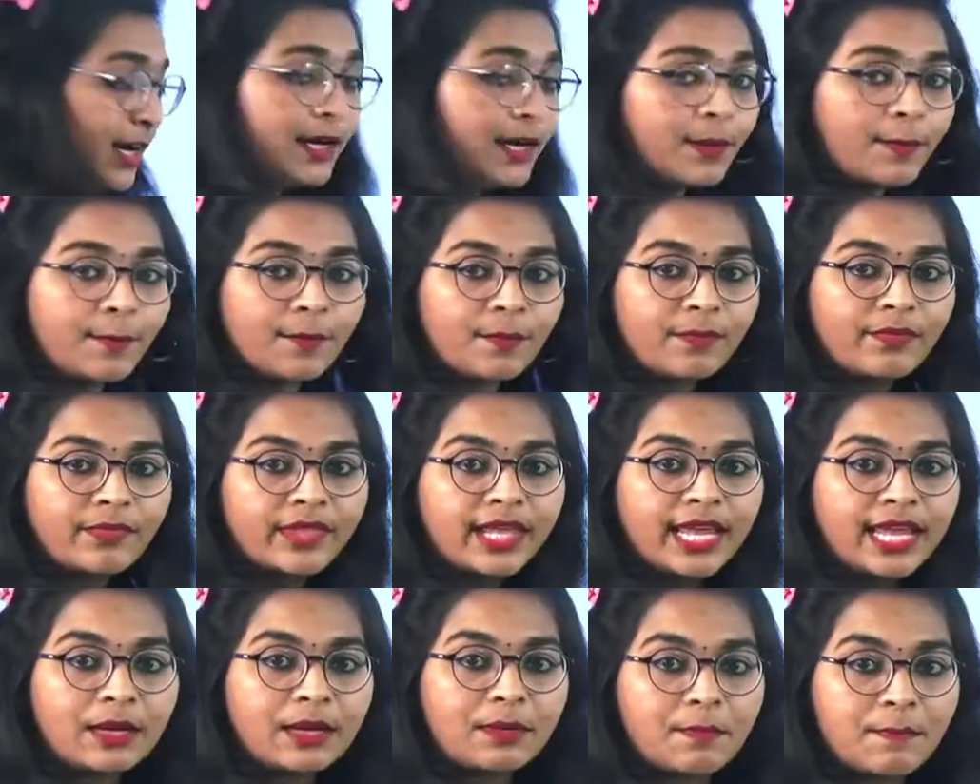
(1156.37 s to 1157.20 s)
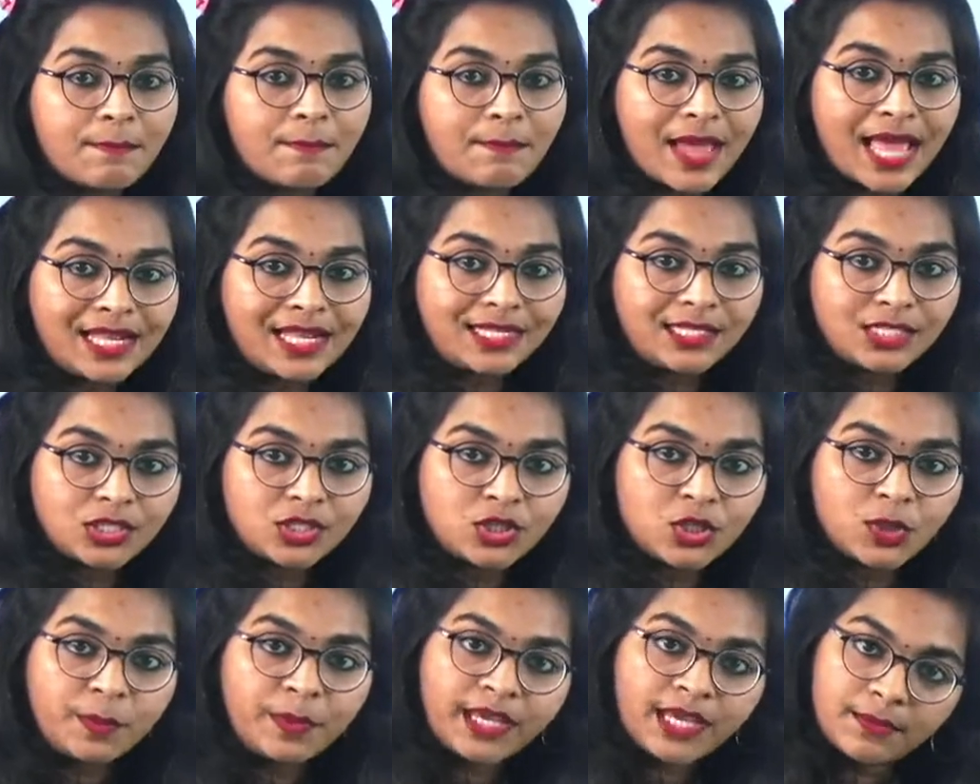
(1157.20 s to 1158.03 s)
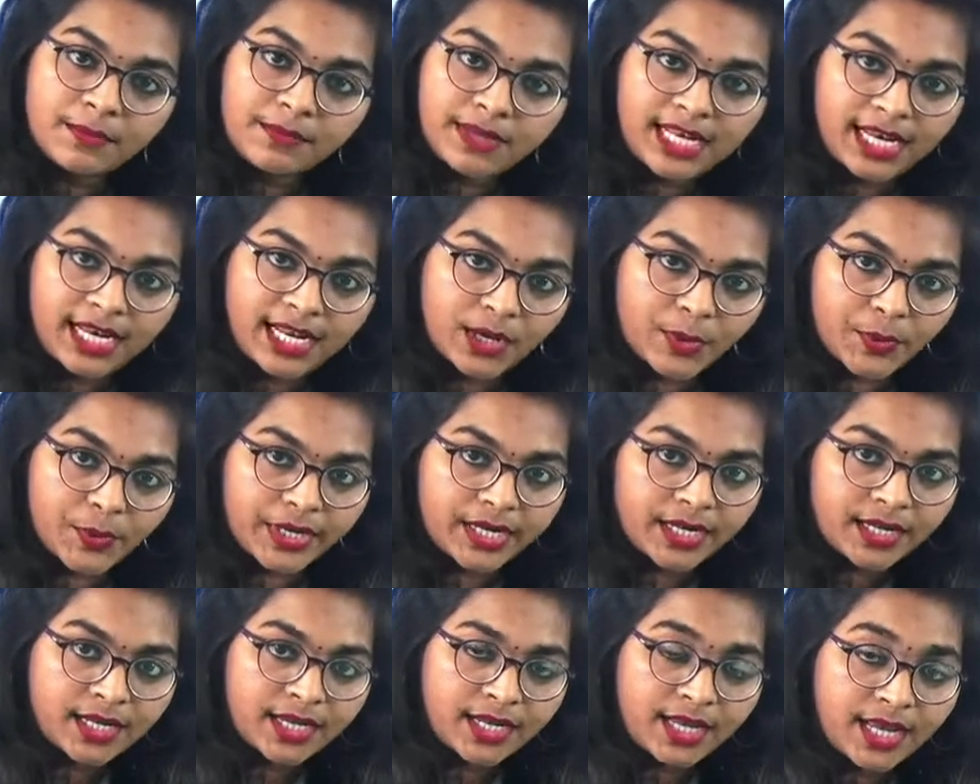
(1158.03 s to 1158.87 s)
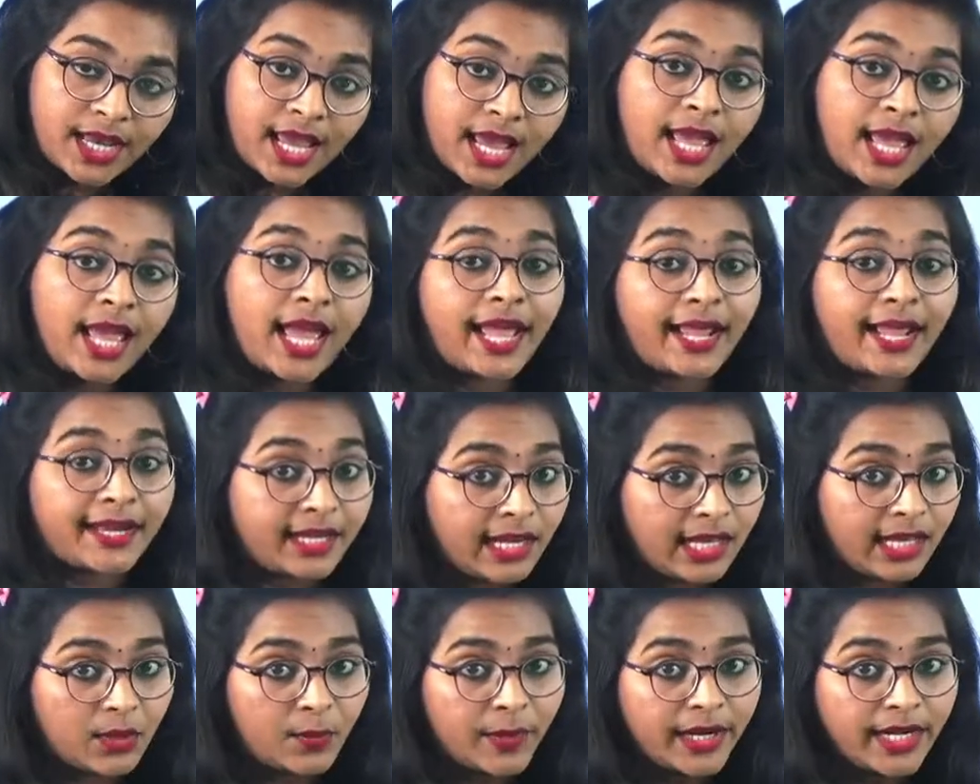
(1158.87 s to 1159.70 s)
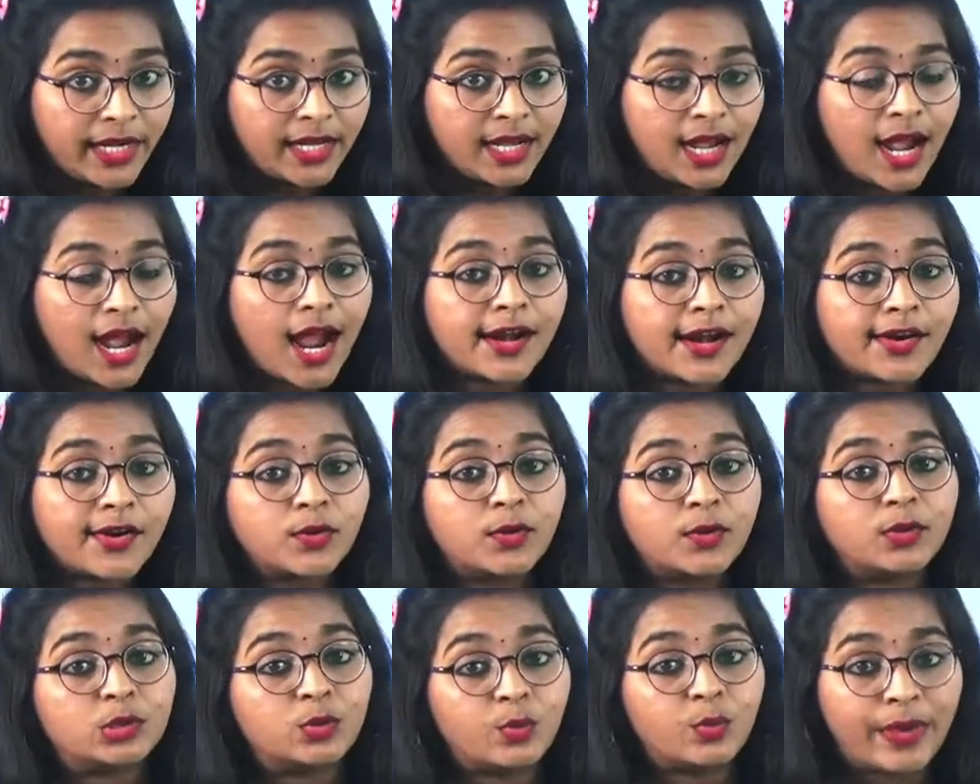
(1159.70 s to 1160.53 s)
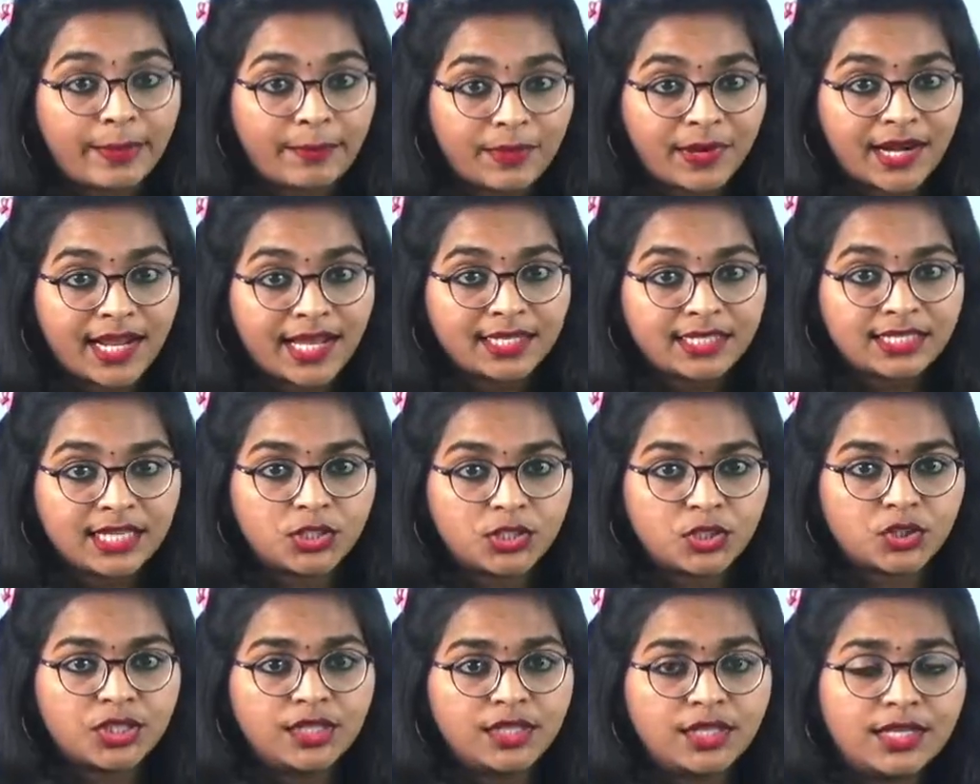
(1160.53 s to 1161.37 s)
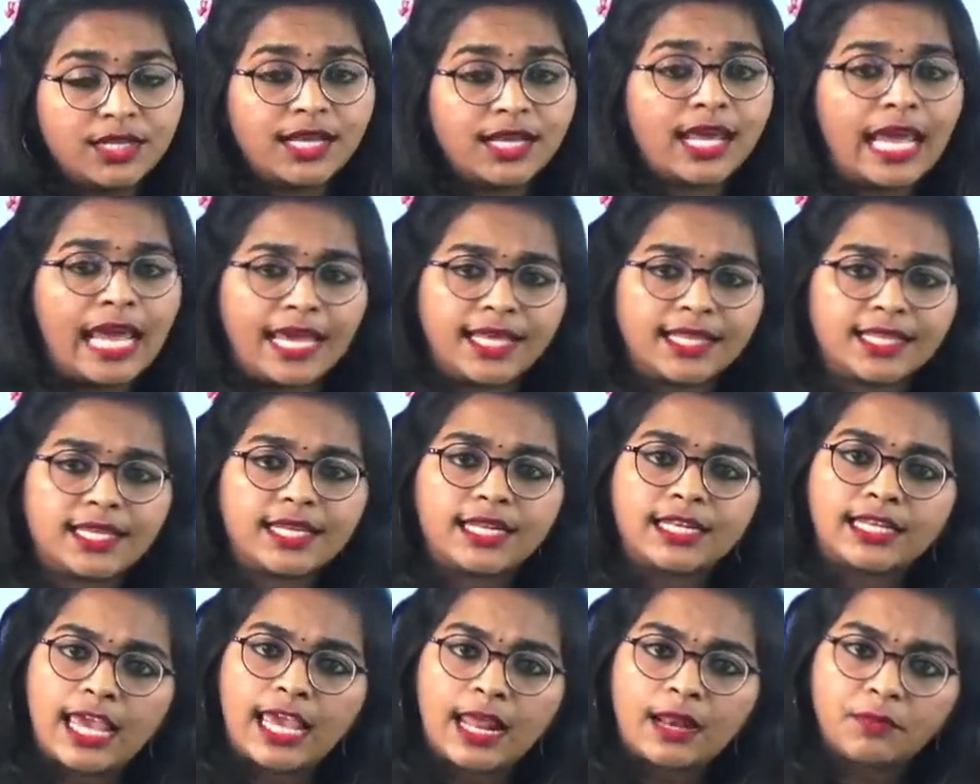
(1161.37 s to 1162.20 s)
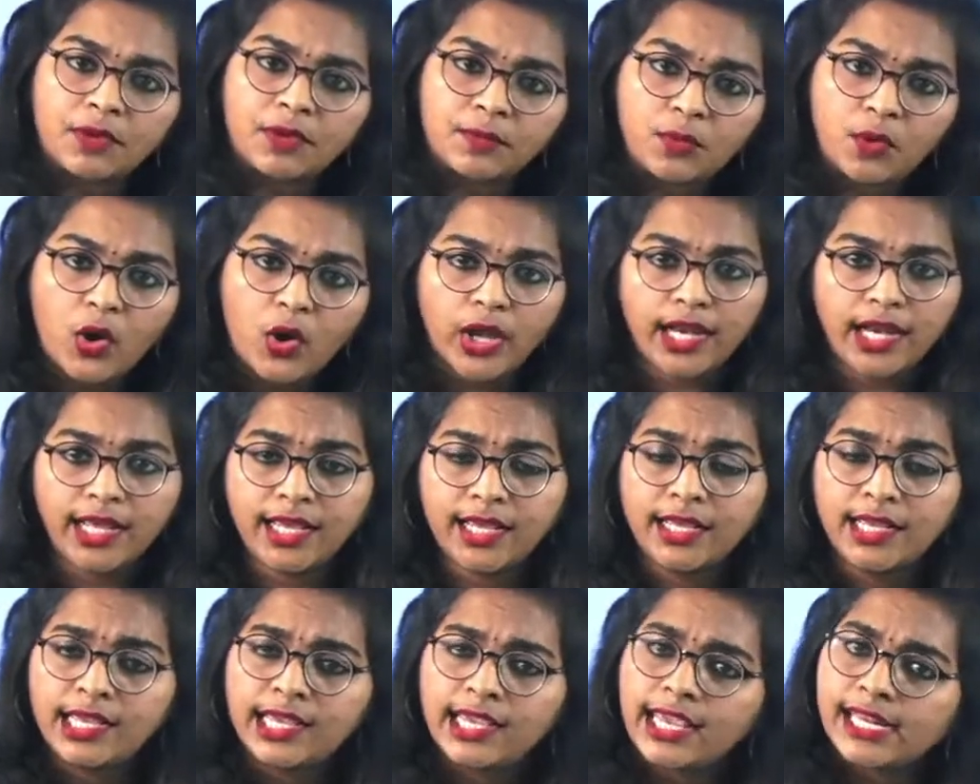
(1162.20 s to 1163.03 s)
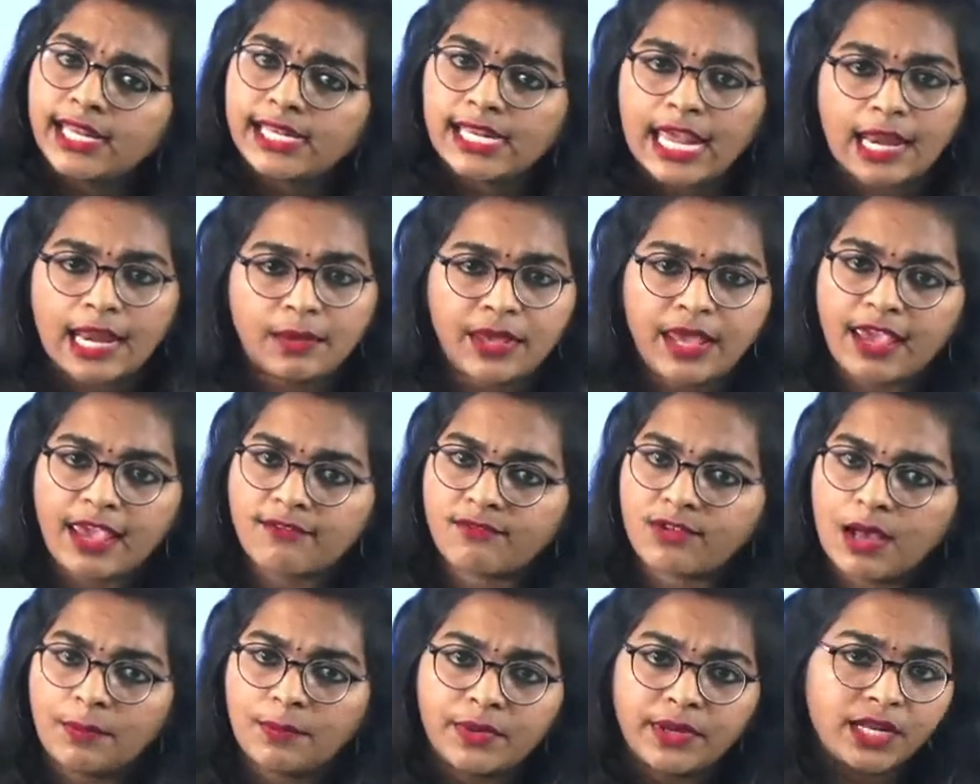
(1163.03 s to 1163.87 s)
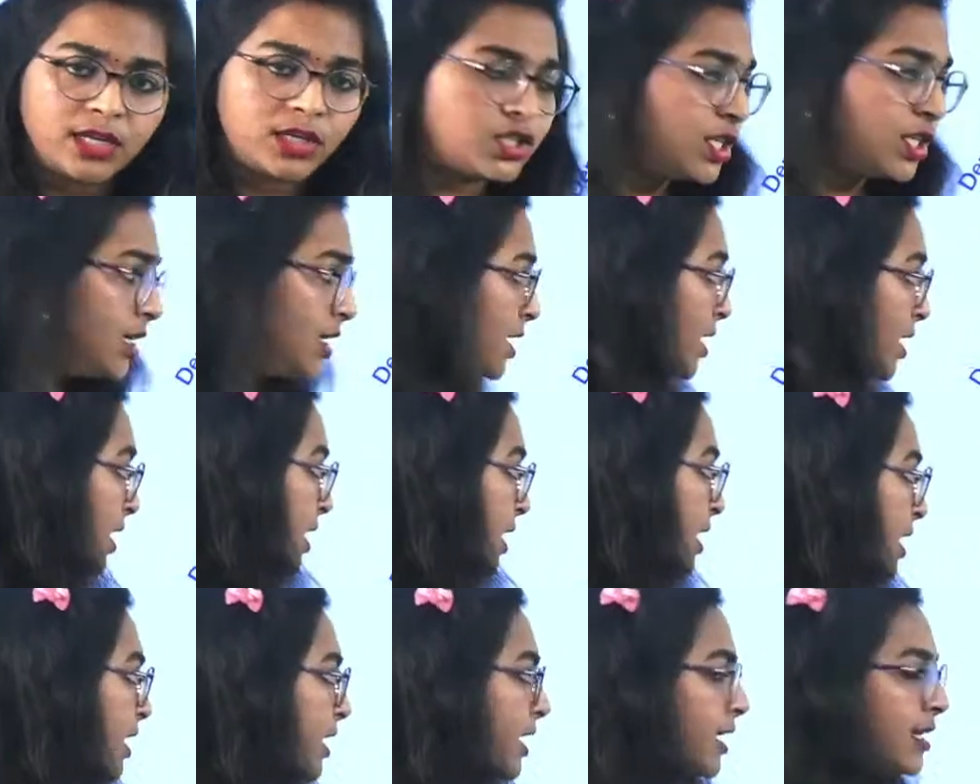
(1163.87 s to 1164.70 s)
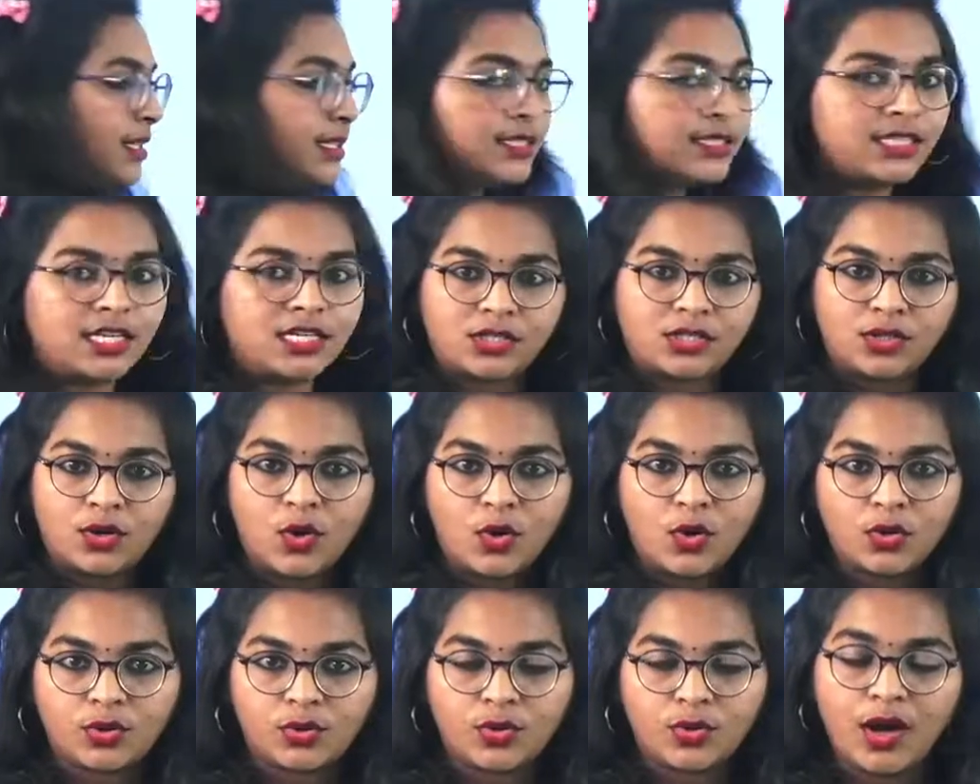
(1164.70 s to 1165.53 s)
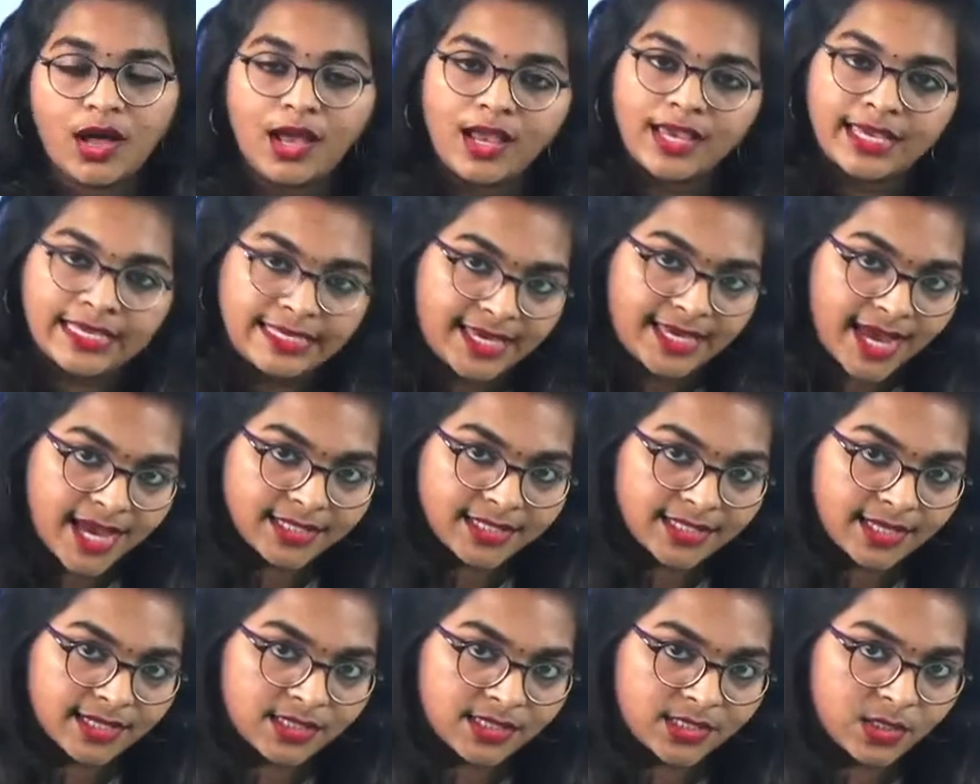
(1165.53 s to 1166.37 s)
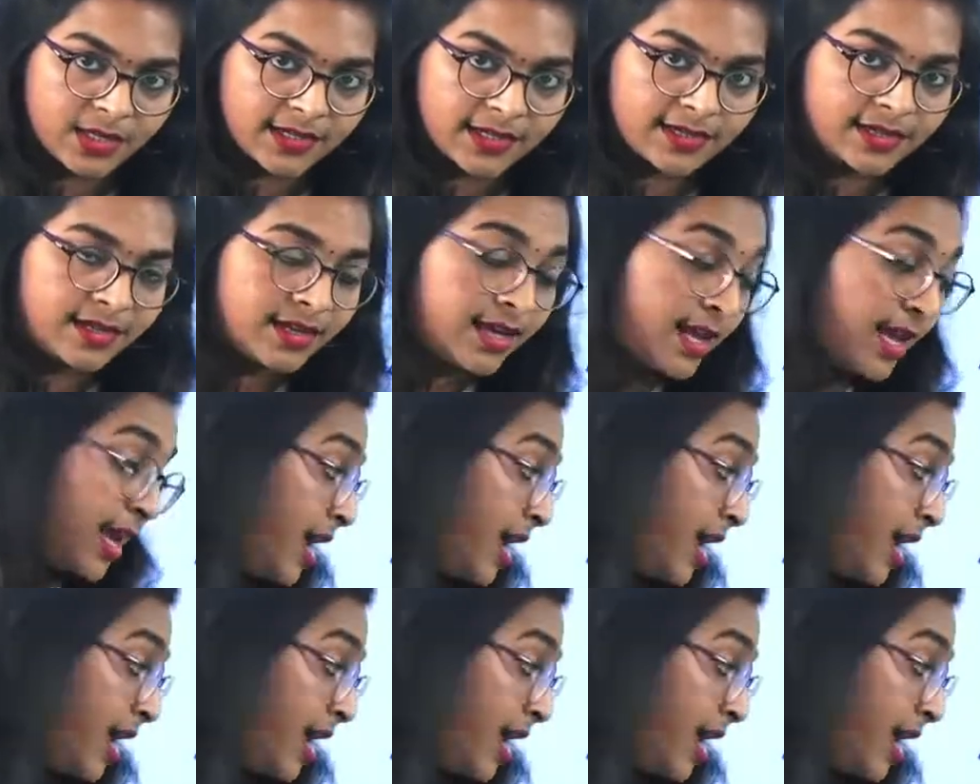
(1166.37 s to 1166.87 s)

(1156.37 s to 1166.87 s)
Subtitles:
it melts to become a liquid, and liquid undergoes vaporization. Either it can be boiling, it can be evaporation, it will just go to a gaseous state. And